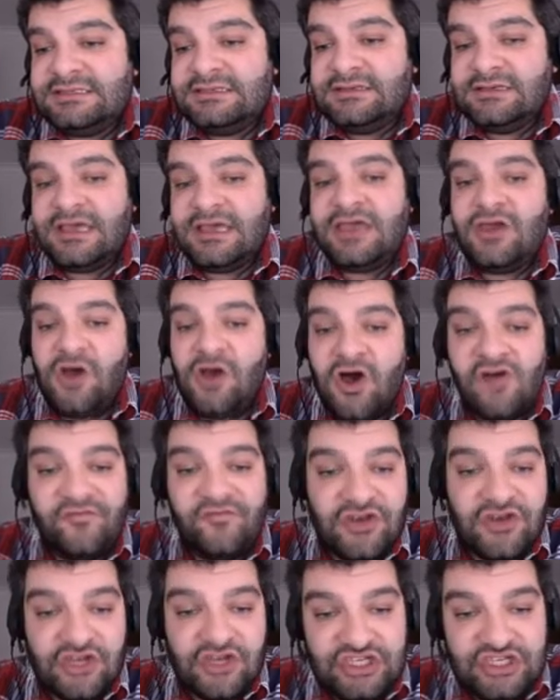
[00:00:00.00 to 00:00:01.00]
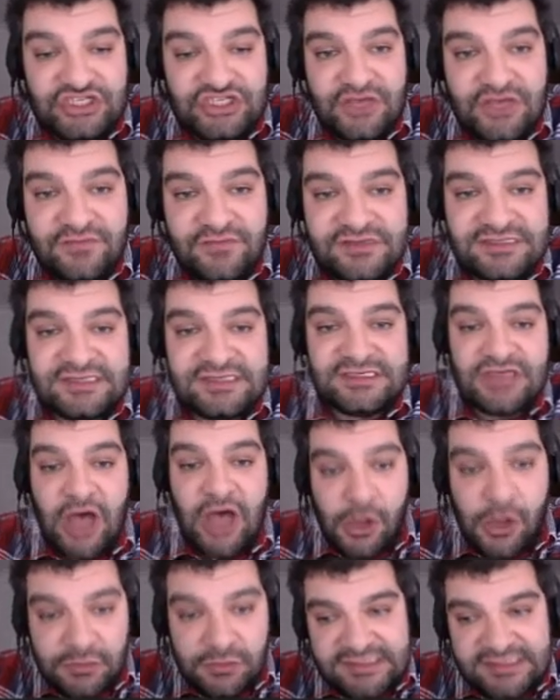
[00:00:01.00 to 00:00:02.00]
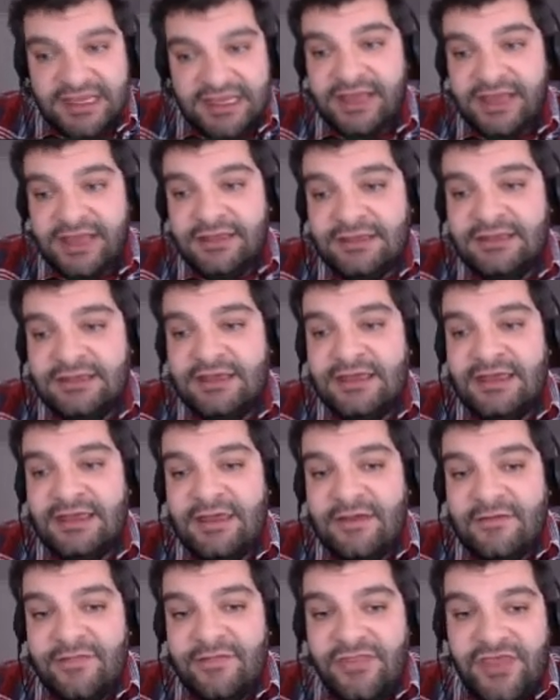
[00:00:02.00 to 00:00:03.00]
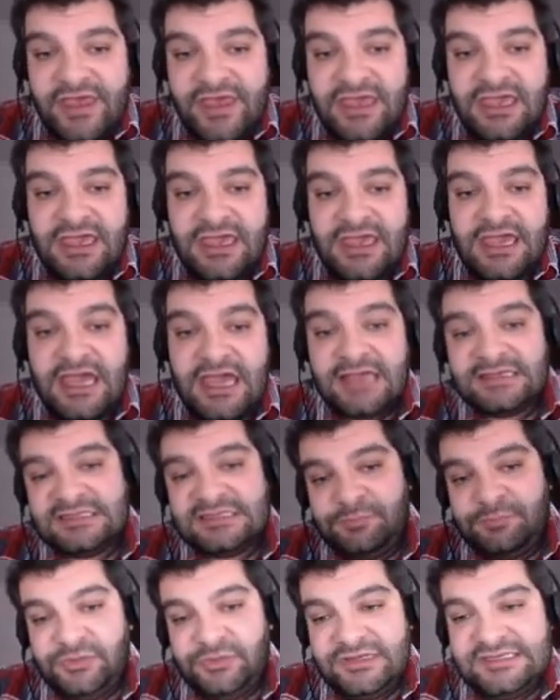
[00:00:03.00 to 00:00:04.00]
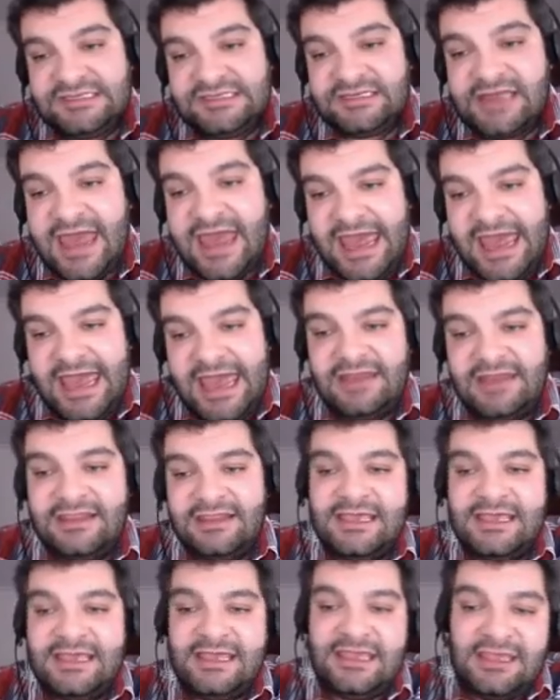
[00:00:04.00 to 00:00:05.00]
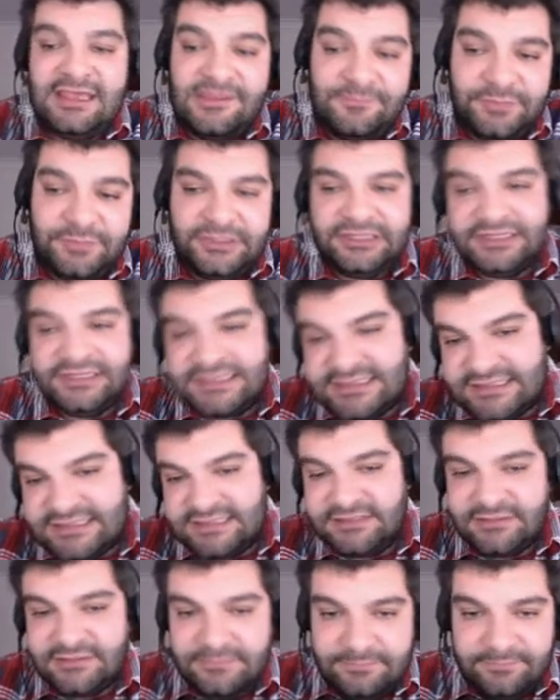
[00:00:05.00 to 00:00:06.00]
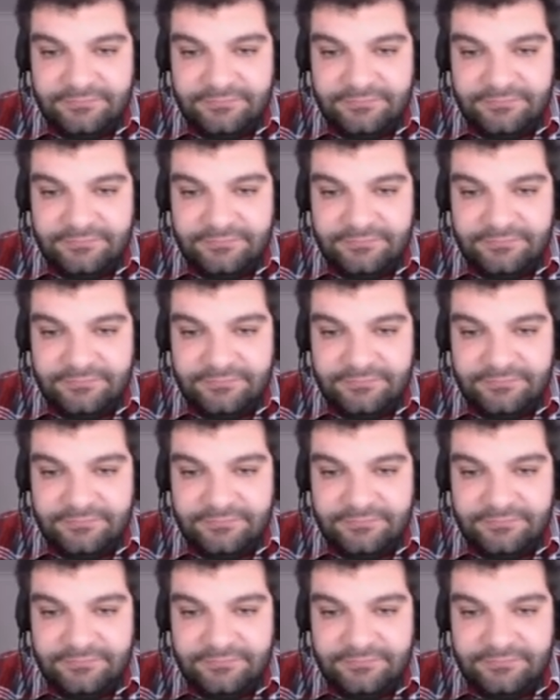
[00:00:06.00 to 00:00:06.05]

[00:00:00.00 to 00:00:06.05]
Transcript: Okay, offer new services, alter the explicit and the implicit.